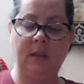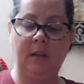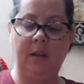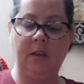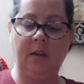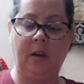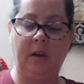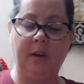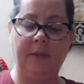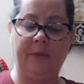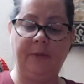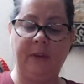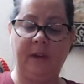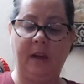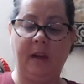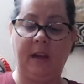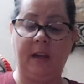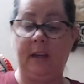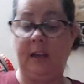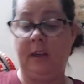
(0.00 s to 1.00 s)
yarn if
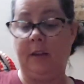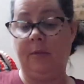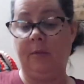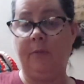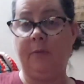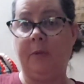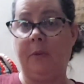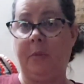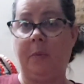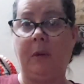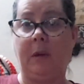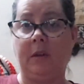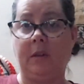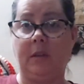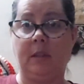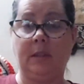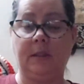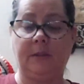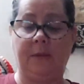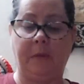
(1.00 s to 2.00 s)
I need for
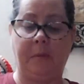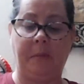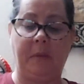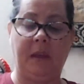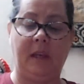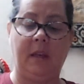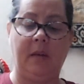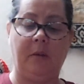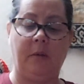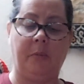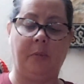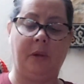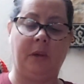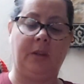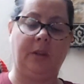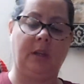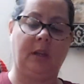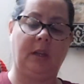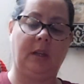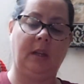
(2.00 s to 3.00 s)
projects. If I'm making a
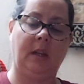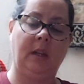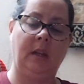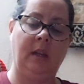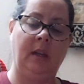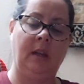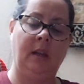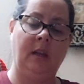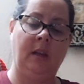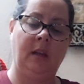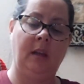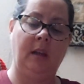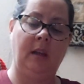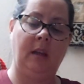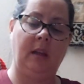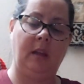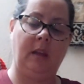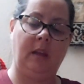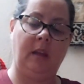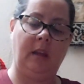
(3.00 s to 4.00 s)
project
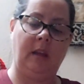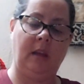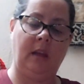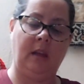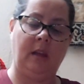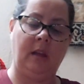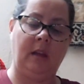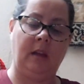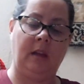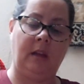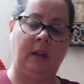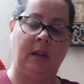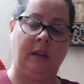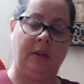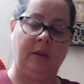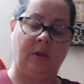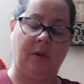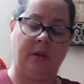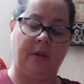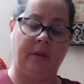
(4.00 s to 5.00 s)
and I
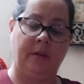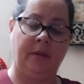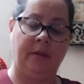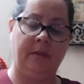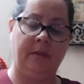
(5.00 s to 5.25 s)
need yarn.